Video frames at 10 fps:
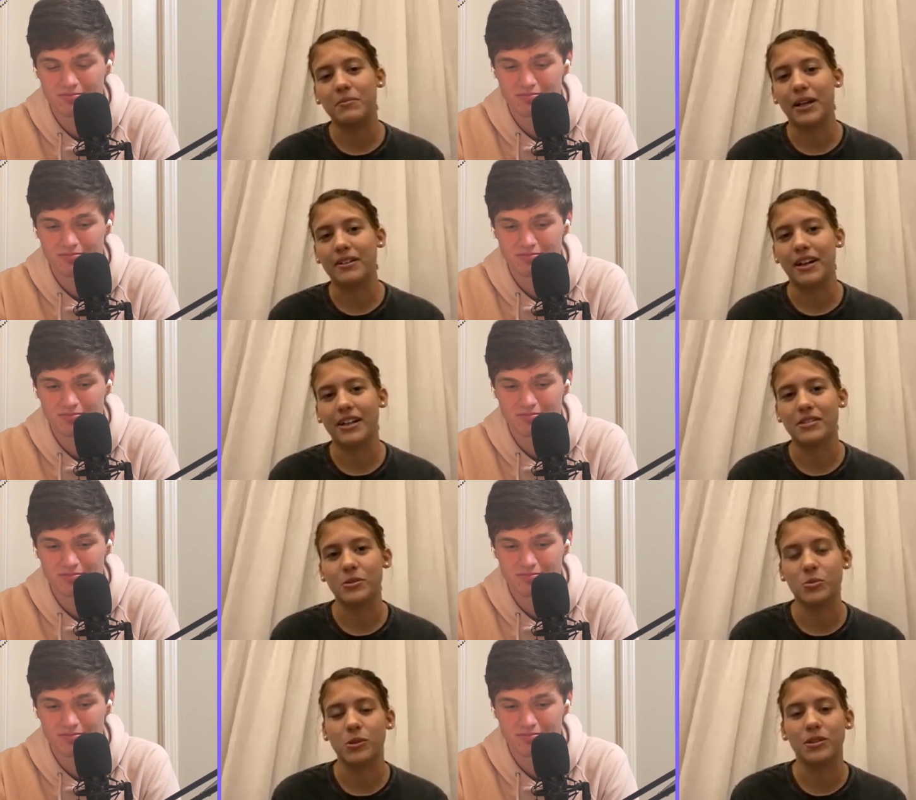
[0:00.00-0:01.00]
Speaker 1: my
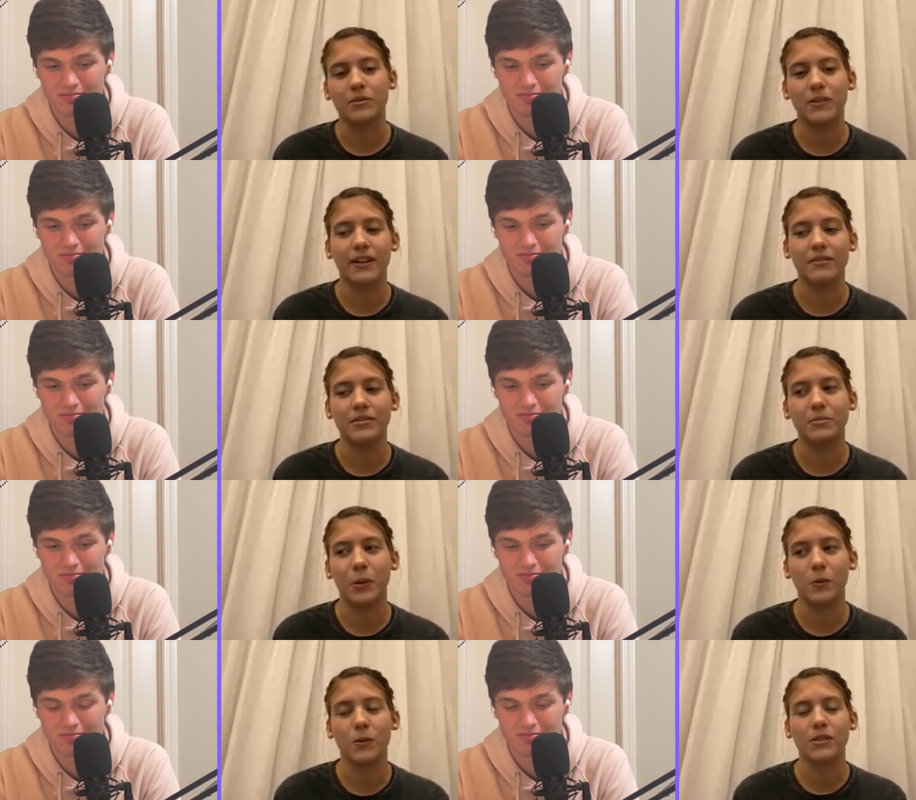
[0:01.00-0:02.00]
classes work around
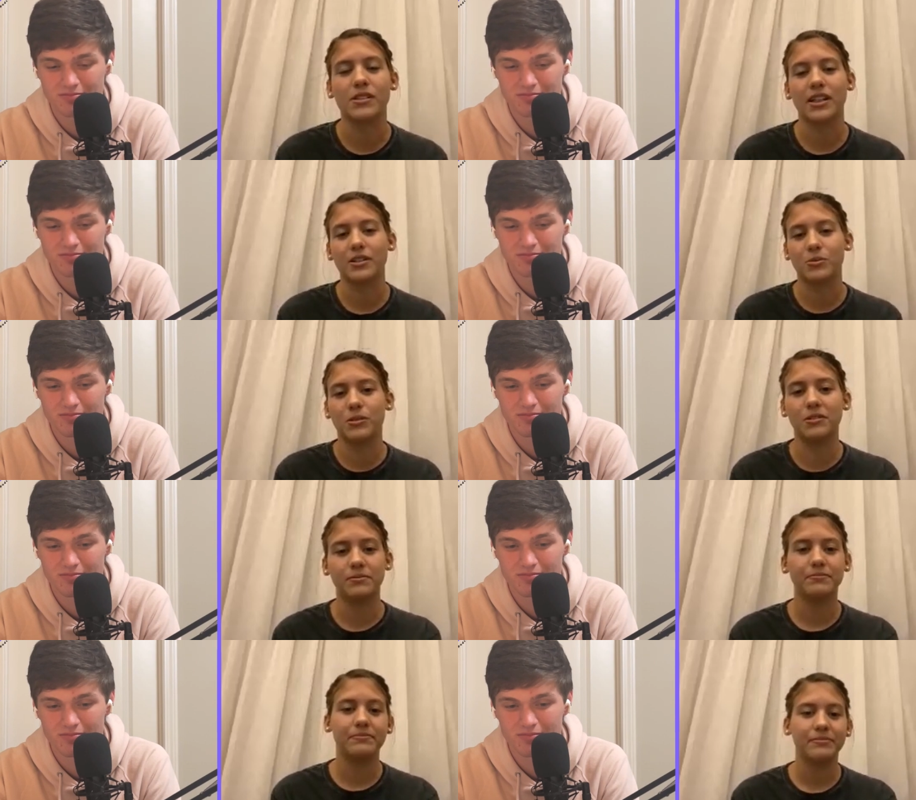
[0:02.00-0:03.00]
my work schedule.
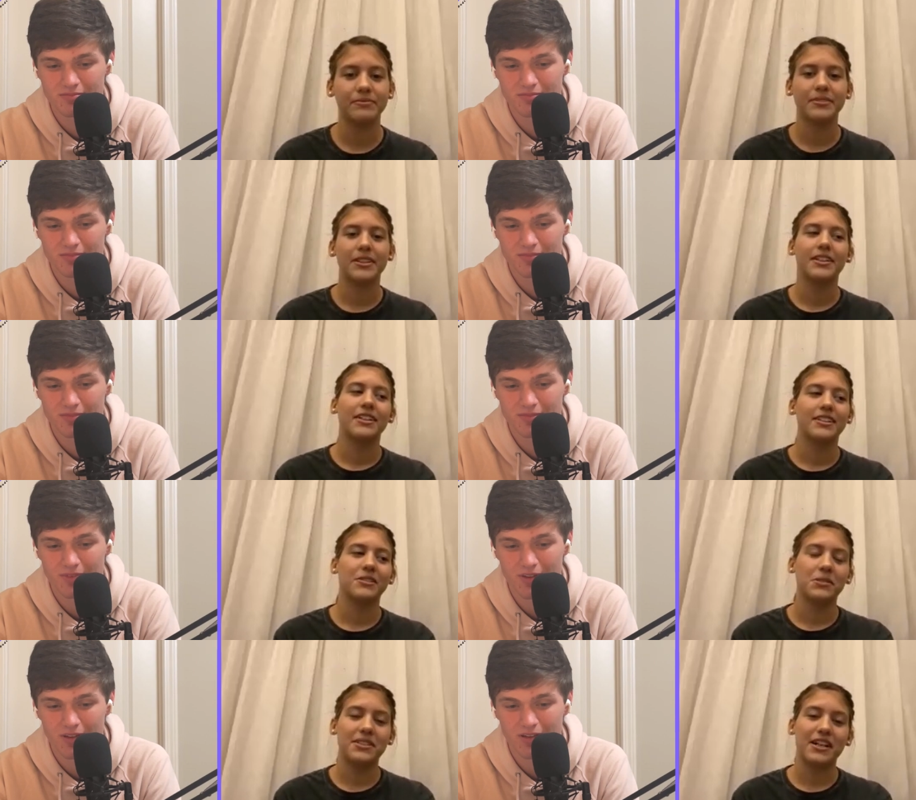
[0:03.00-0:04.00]

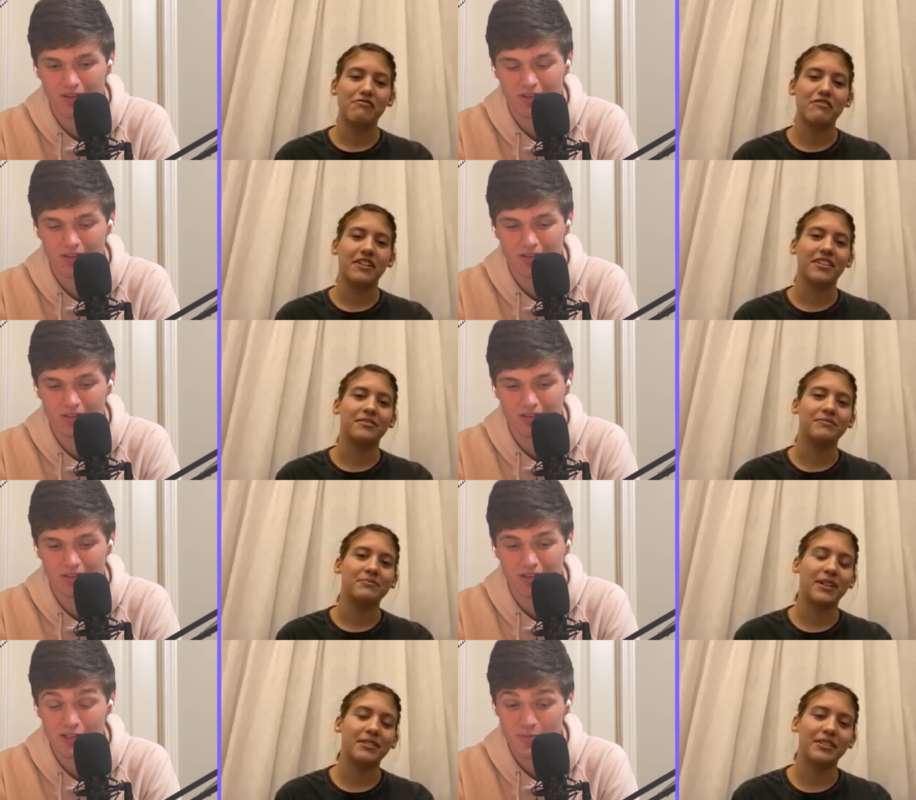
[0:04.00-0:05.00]
So it's not fun.
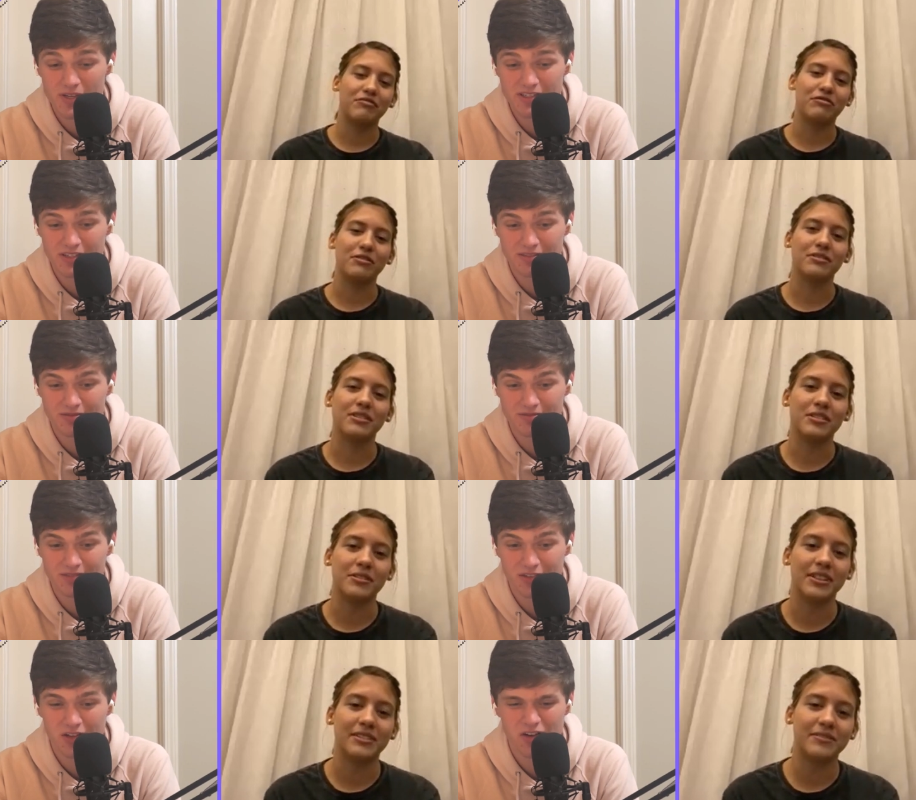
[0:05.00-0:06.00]
Not like it's busy.
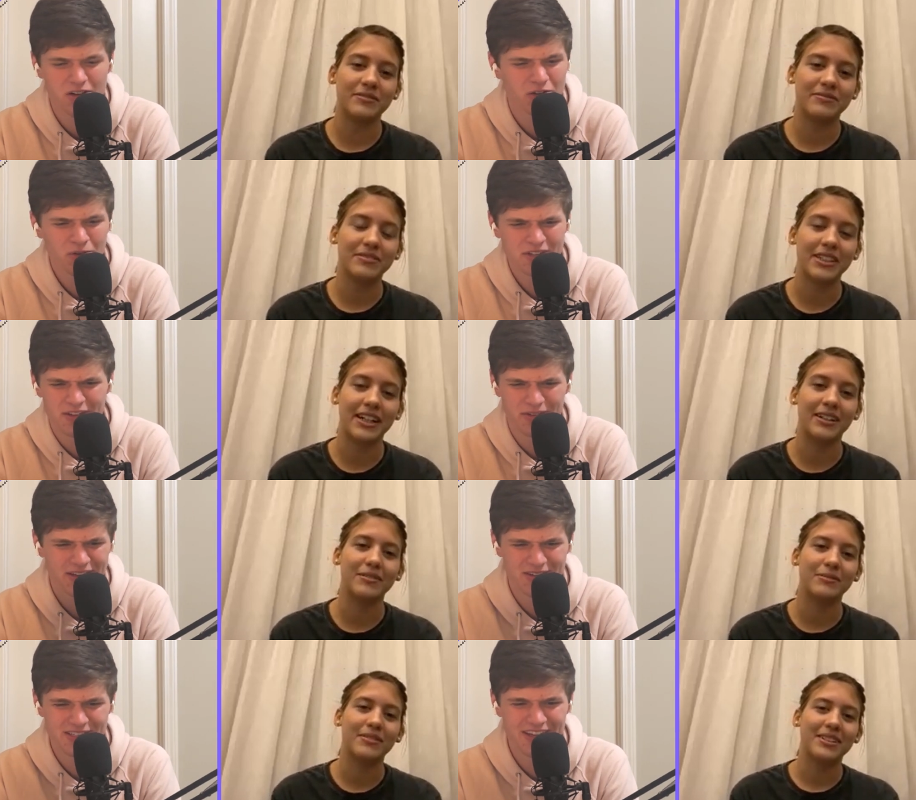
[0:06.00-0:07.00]
Speaker 2: You're, you're adulting yeah. though,
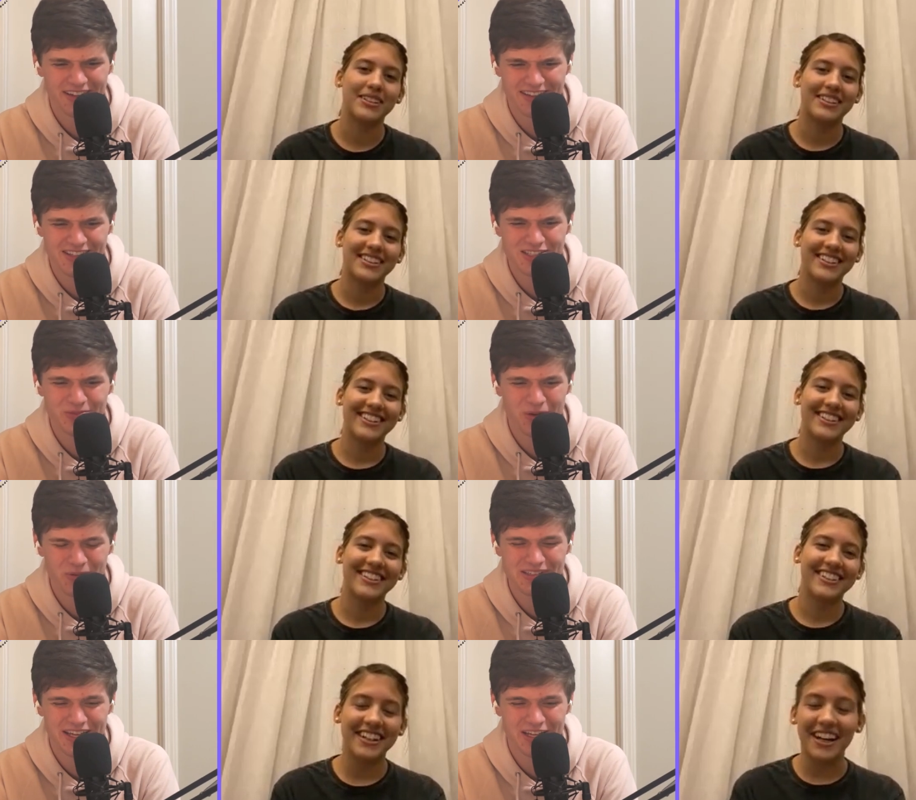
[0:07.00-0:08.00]
like you said. Like this is
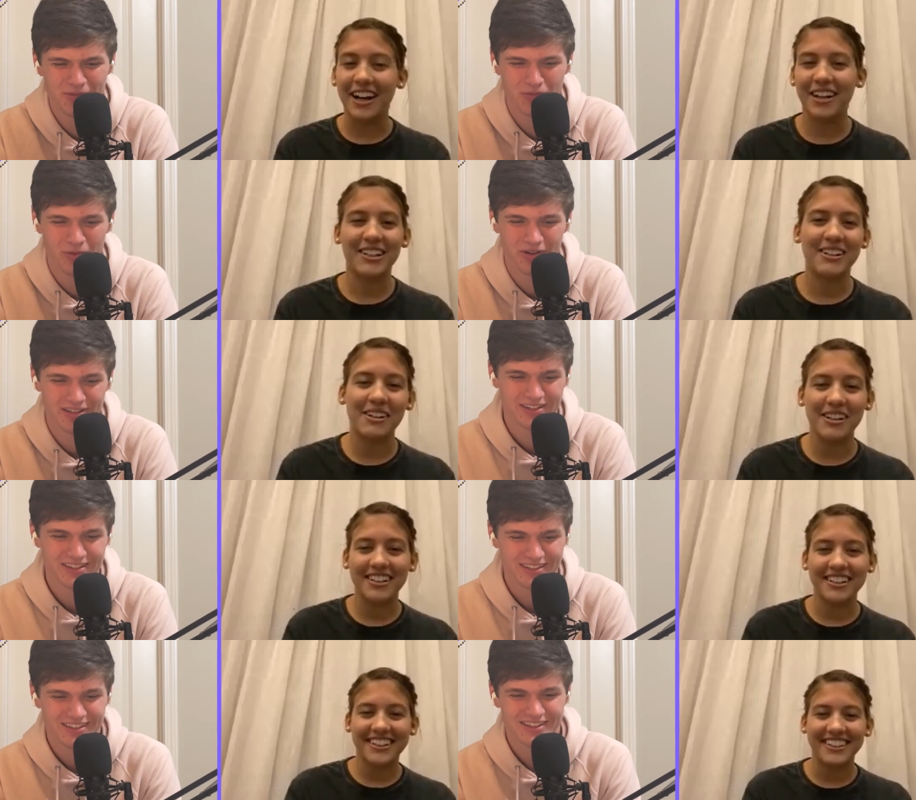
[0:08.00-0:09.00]
what we yeah. signed up for.
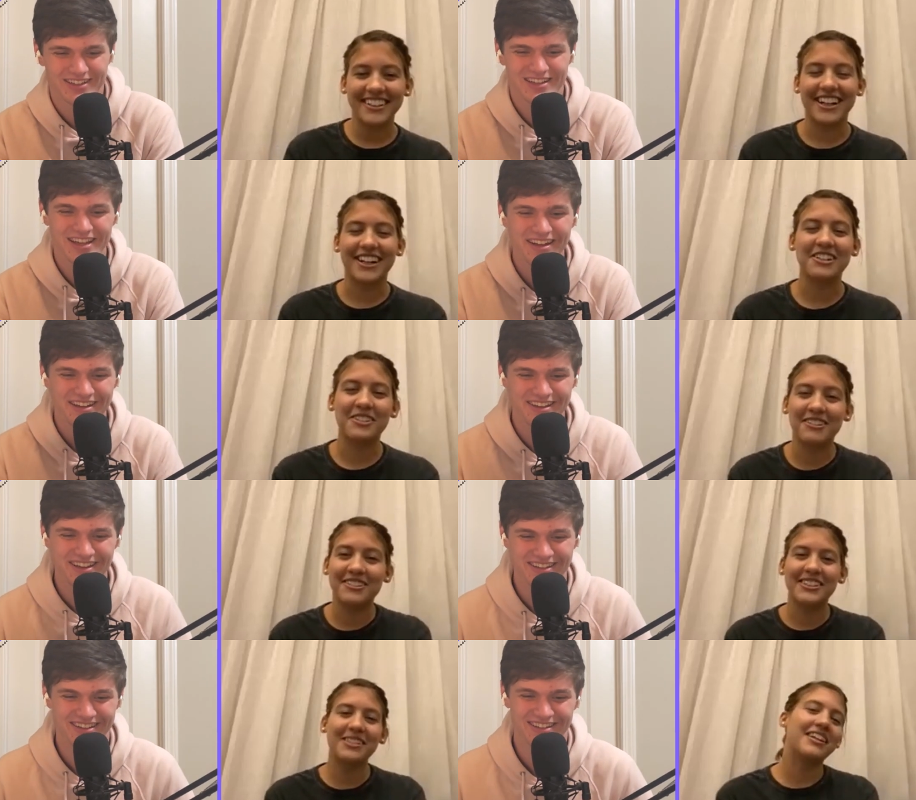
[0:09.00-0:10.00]
Speaker 1: Yeah,
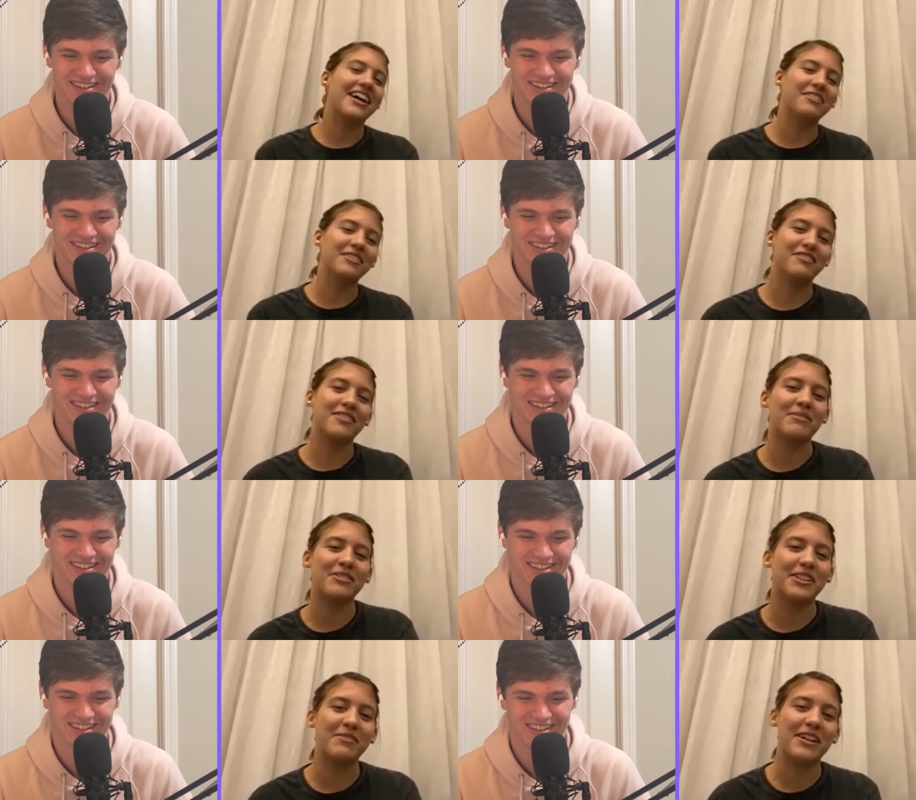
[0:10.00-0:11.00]
adulting.
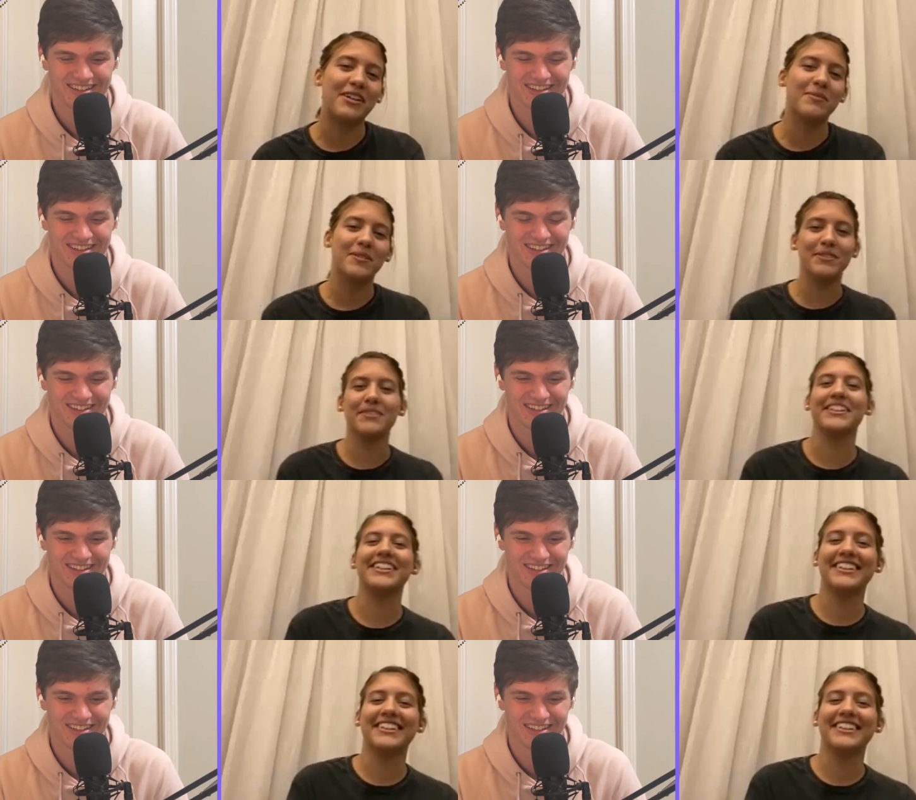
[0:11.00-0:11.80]
Doing it well, but I'm doing